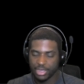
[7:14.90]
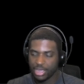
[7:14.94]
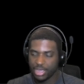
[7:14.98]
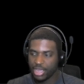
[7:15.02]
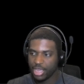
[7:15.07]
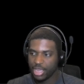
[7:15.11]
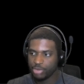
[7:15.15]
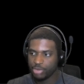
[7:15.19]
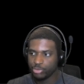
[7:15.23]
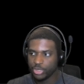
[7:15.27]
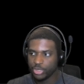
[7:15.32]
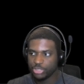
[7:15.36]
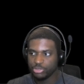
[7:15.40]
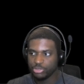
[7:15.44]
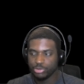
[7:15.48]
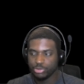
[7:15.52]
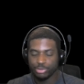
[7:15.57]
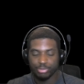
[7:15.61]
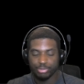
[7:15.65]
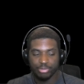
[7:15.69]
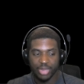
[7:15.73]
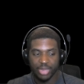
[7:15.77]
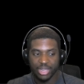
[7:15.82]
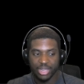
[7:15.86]
And when you
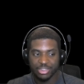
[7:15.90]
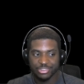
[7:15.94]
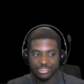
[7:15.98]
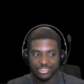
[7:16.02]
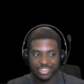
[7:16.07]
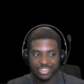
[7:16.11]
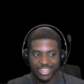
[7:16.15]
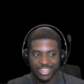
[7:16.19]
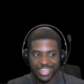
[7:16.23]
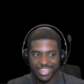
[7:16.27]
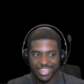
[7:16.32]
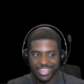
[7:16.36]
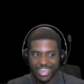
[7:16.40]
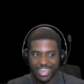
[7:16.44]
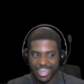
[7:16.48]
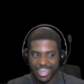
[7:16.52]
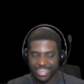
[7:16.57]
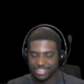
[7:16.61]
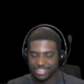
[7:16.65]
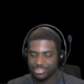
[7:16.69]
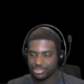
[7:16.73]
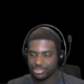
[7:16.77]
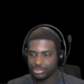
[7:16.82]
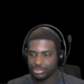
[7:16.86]
melt a
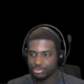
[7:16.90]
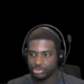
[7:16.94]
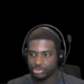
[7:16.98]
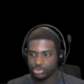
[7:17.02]
item,